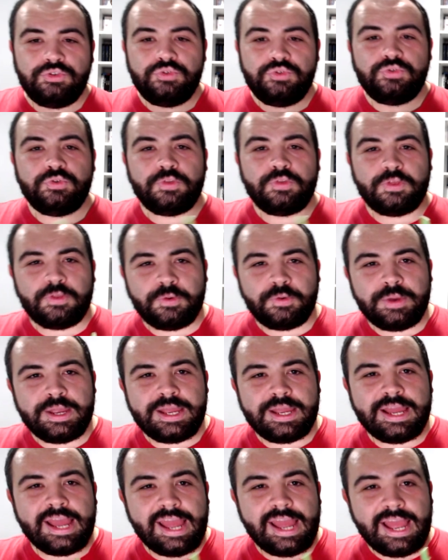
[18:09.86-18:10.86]
2,
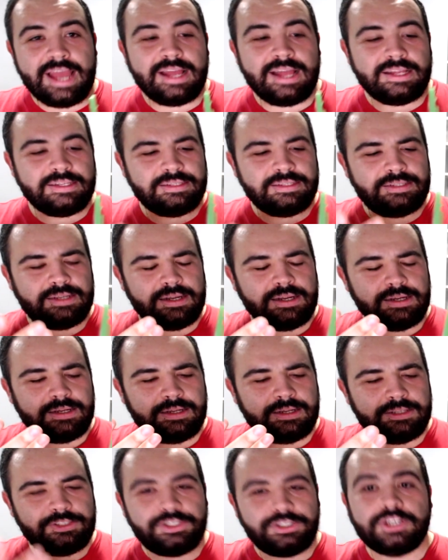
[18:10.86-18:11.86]
3, and
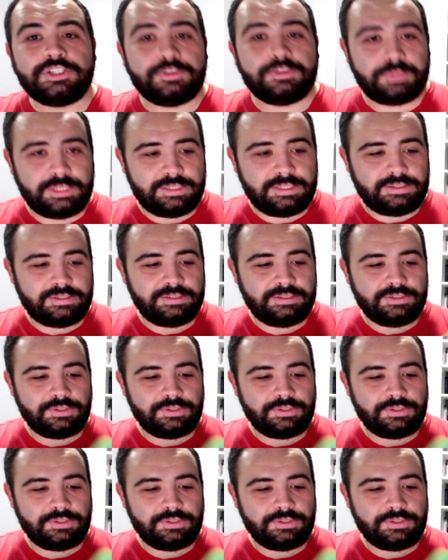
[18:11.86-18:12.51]
uh, Judgment.